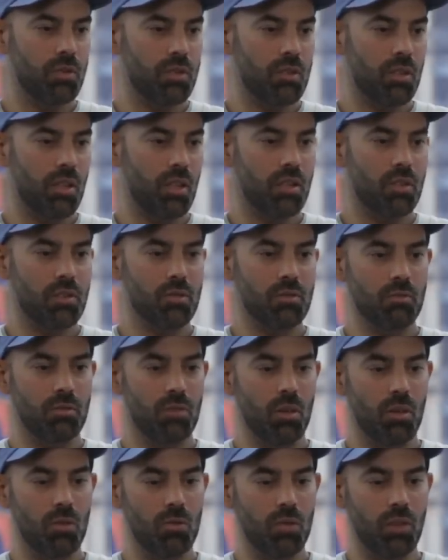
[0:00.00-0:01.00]
It's like because you
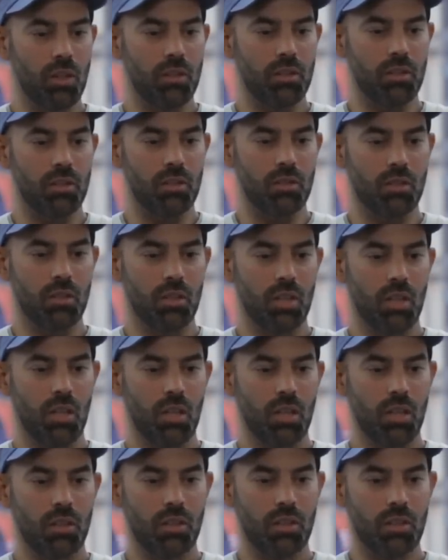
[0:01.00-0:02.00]
know that the
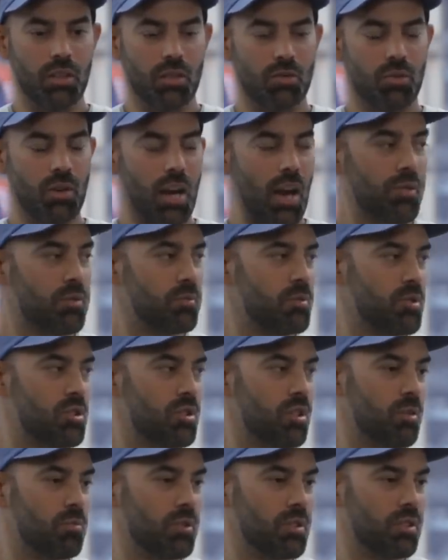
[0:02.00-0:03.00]
the
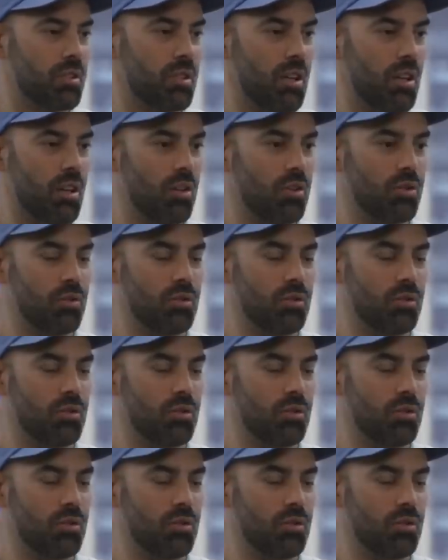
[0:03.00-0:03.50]
craftsmanship is there.